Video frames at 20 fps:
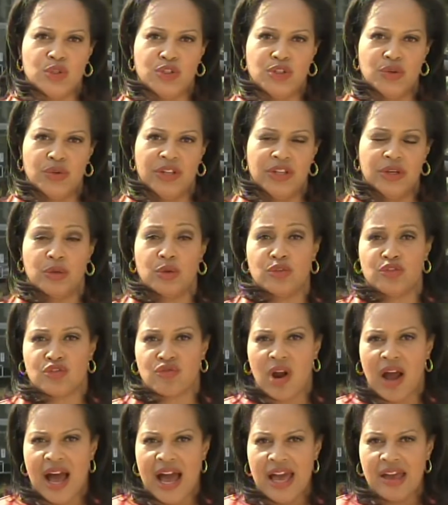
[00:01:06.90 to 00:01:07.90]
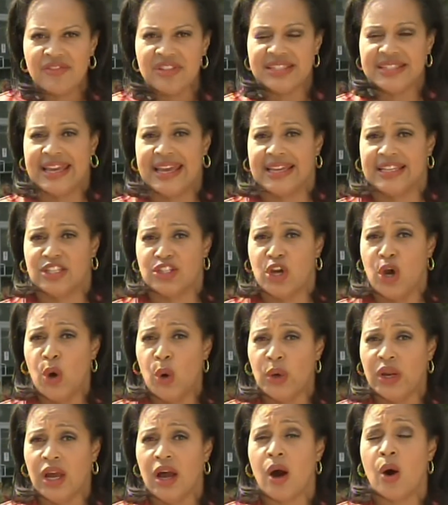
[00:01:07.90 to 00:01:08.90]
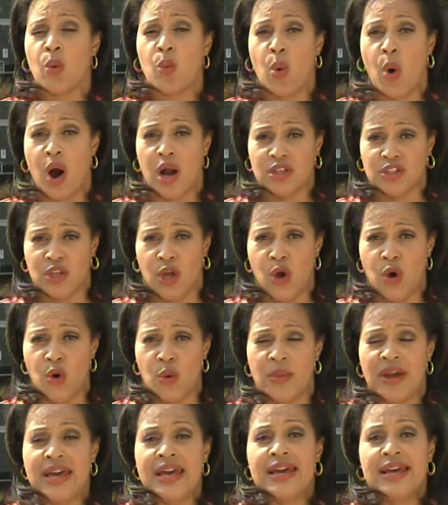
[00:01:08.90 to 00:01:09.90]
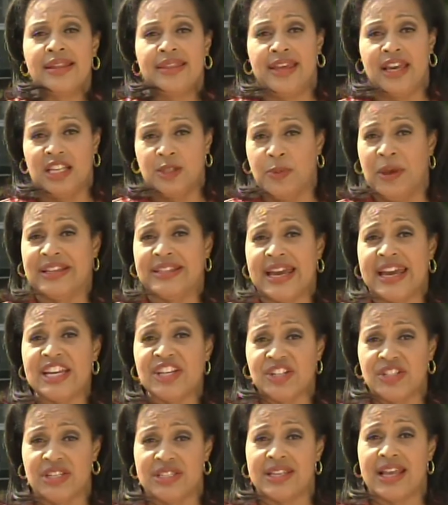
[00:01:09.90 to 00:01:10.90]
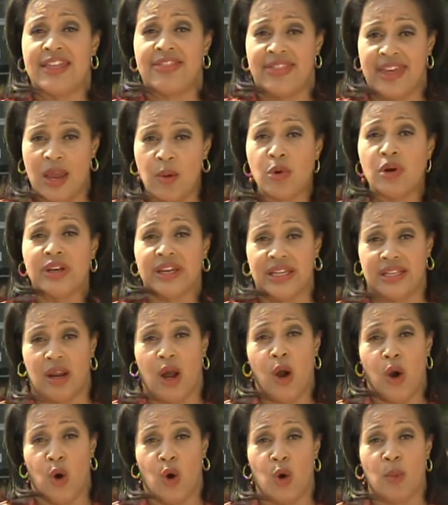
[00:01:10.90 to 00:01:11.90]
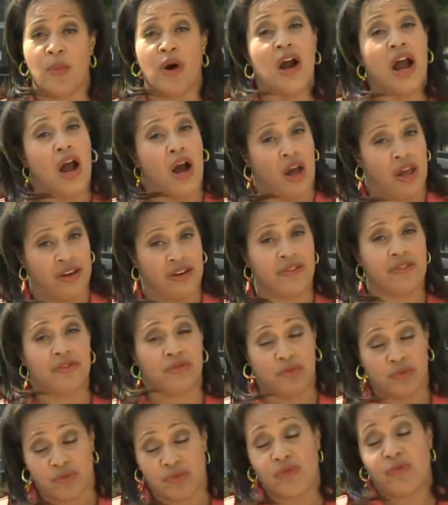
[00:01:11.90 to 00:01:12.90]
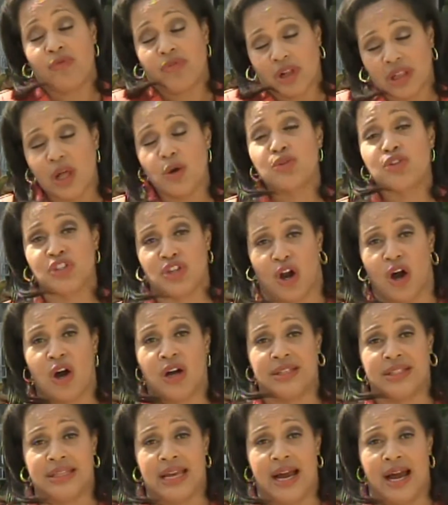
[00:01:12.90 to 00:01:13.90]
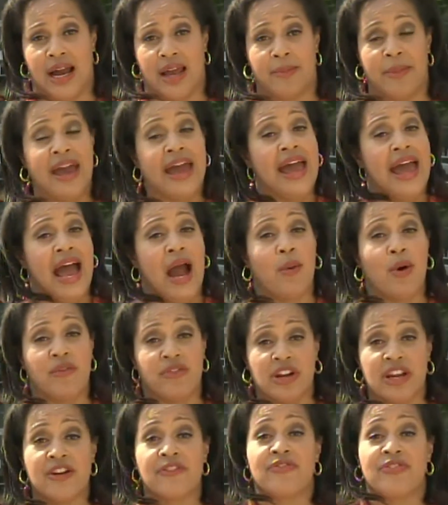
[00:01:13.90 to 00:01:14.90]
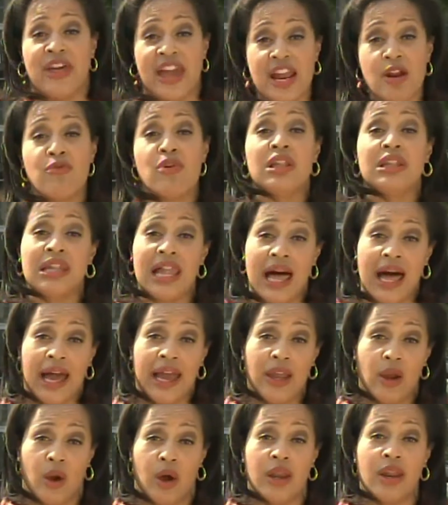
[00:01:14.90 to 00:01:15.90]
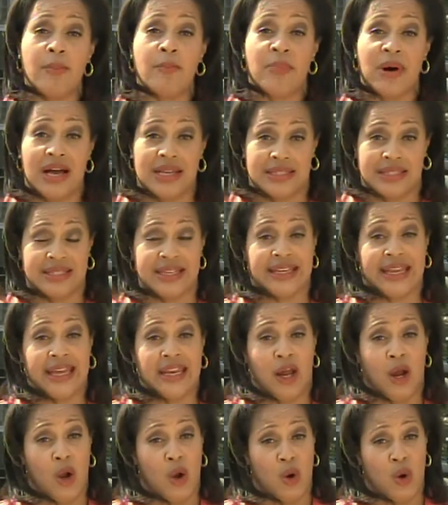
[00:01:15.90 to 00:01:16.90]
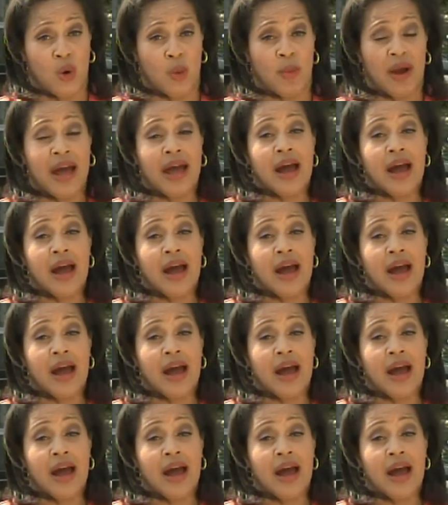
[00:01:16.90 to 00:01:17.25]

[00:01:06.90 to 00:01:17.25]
student who drives, takes COTA, or walks home, the expectation is that they will get home on close to on time. However, if they rely on a bus to get home,